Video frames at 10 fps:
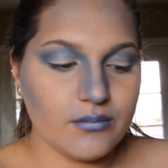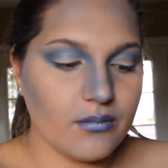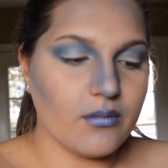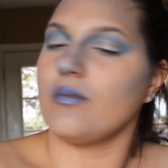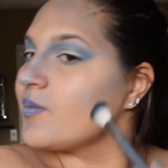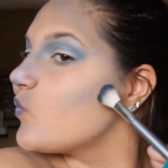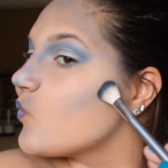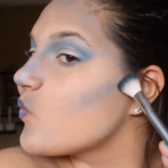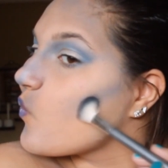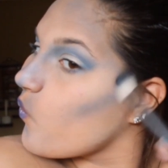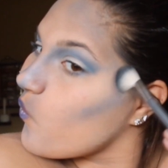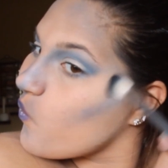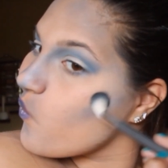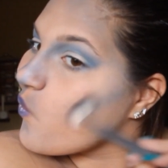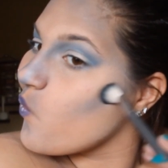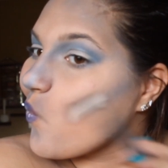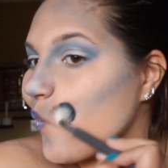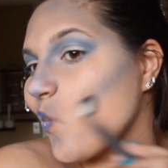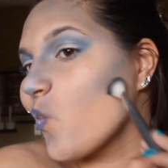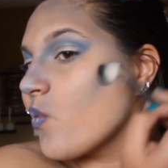as I went over it the second time,
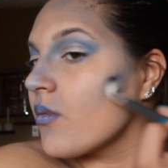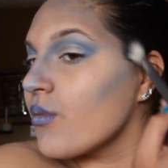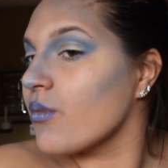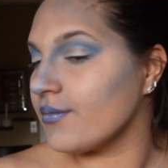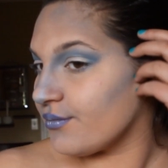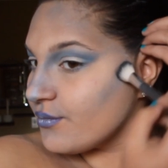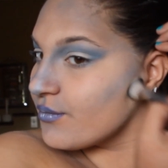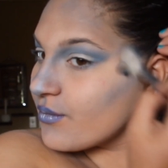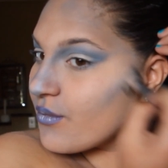just so it would